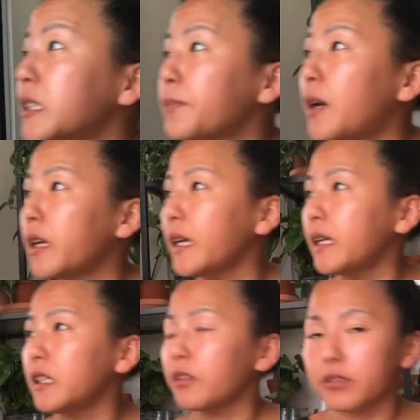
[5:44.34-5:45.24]
spotted
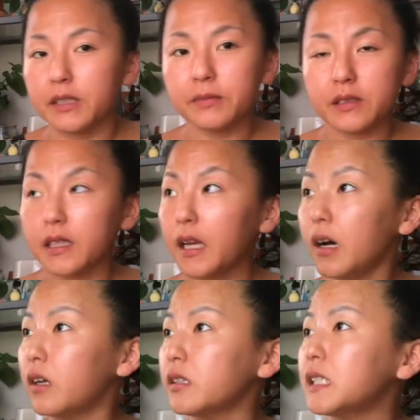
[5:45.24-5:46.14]
any thrips yet
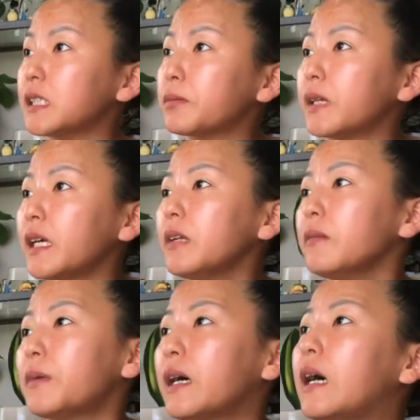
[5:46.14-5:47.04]
on this
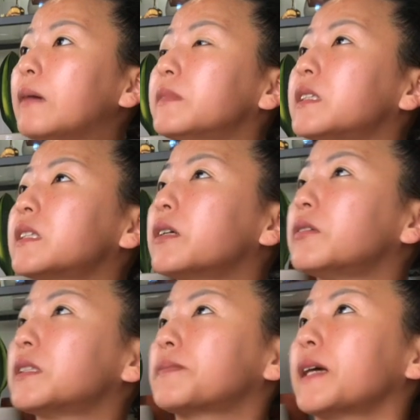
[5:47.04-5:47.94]
plant, but I'm
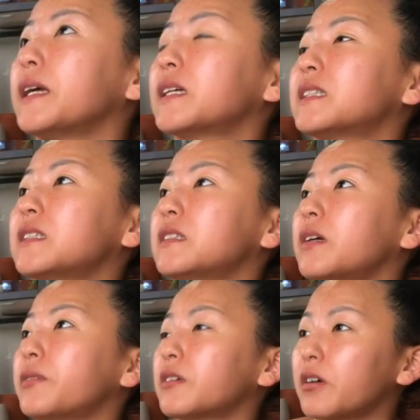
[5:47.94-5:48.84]
still spraying because you
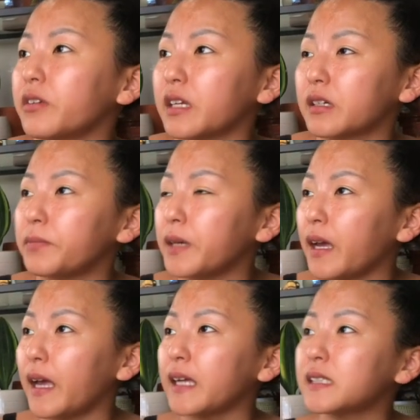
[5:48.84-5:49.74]
never know, there could be
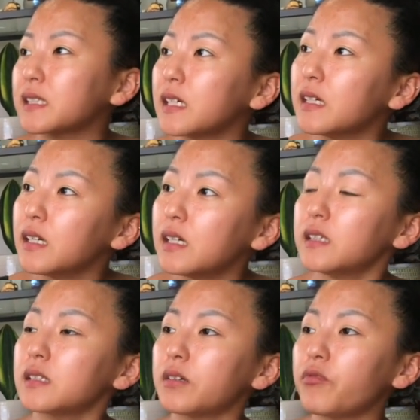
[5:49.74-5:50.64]
eggs
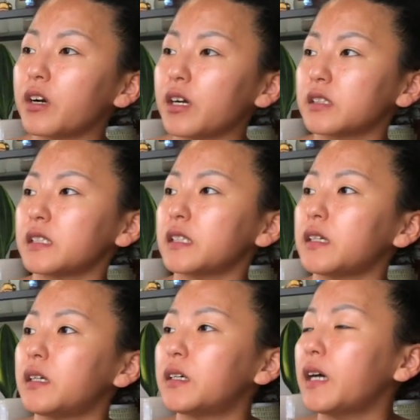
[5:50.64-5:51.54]
somewhere
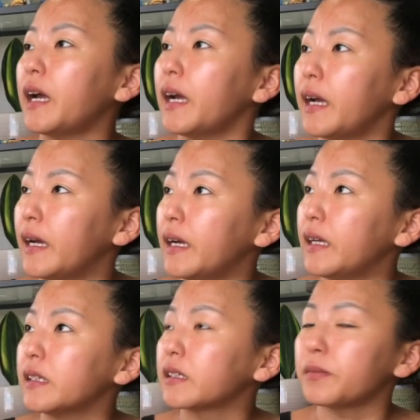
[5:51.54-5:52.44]
still
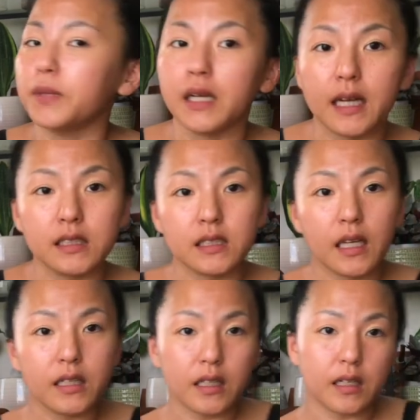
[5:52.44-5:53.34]
and could be hatching
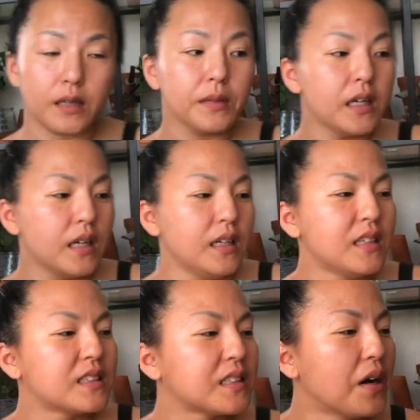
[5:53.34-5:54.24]
anytime.
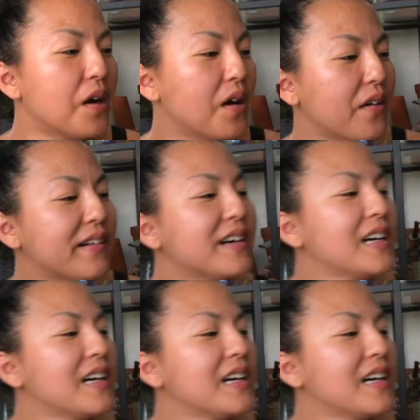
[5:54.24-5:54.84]
So